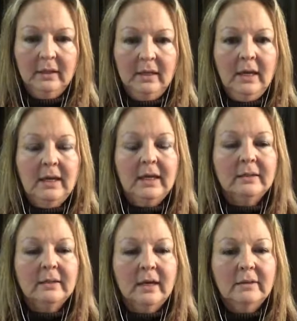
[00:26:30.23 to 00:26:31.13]
It
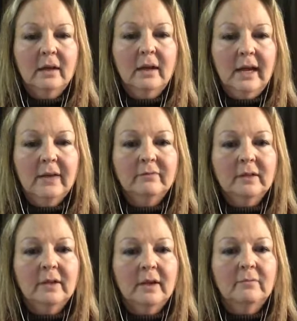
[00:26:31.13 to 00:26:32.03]
does not have to
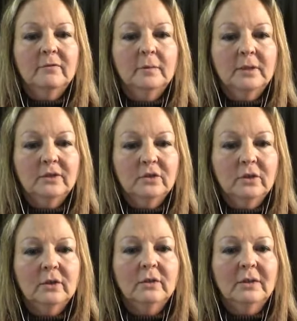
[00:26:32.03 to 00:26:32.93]
come from a
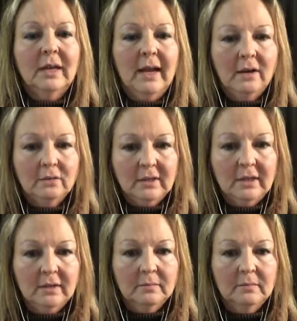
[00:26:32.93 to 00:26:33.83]
certain
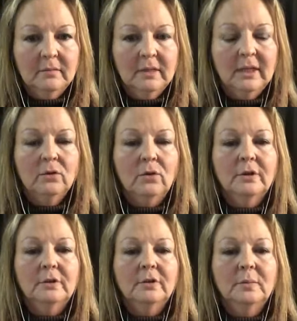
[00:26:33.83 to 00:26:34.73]
outcome in order
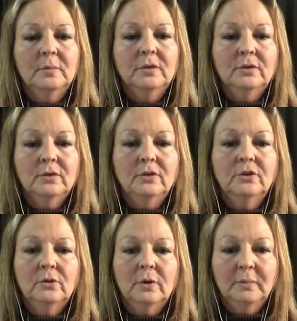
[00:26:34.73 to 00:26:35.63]
to produce
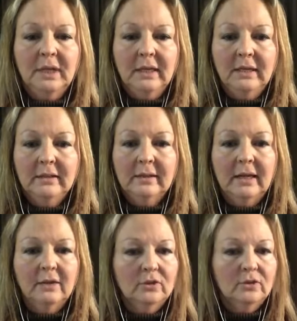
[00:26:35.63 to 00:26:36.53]
your peace and
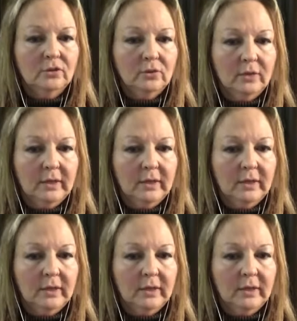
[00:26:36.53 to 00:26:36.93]
your joy.